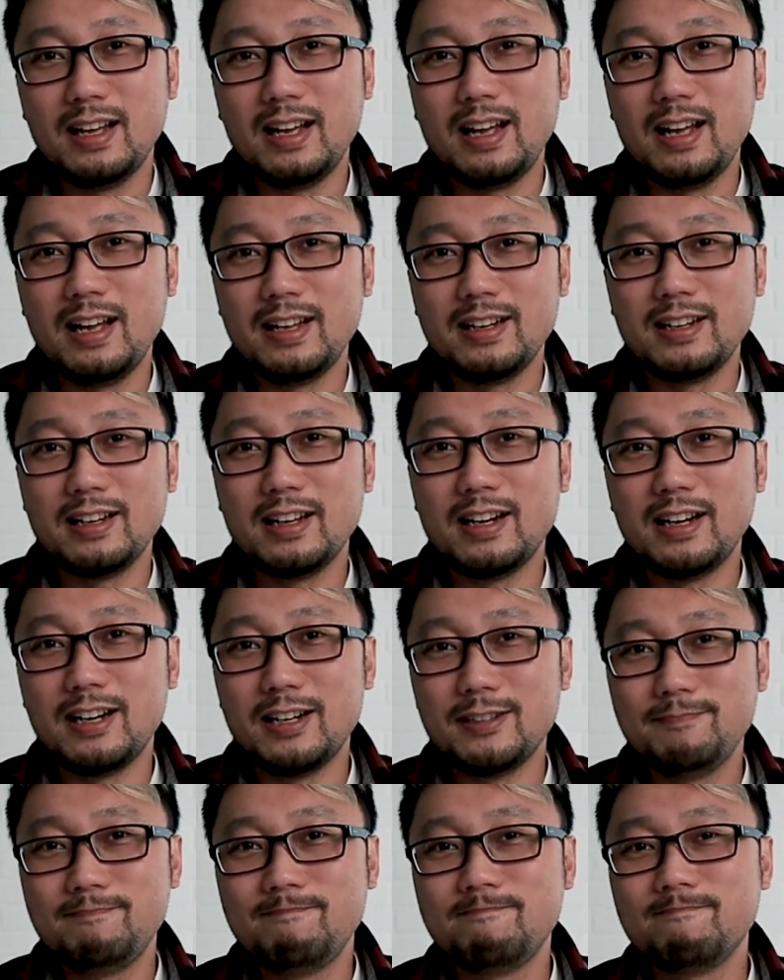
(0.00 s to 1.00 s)
and
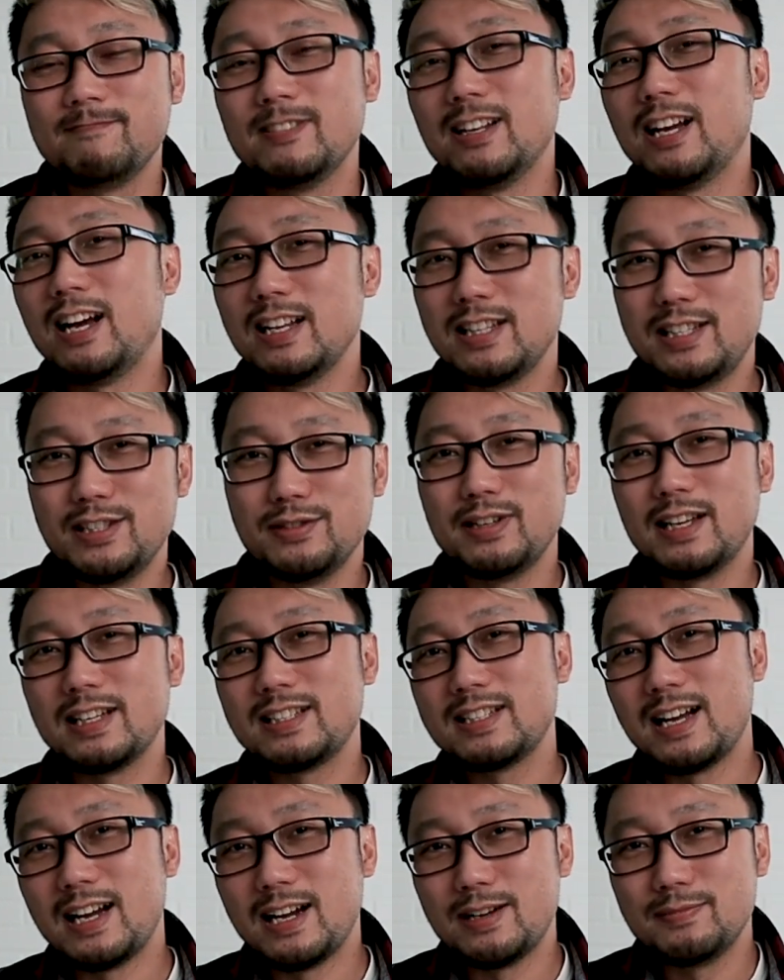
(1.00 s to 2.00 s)
until
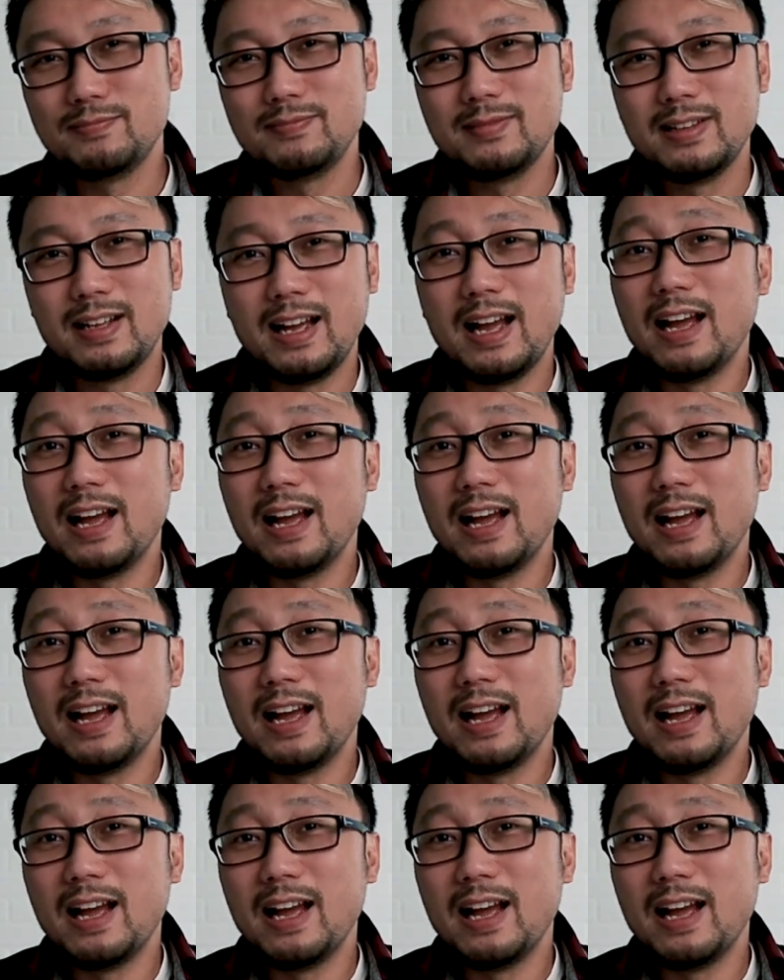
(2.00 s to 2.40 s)
next time,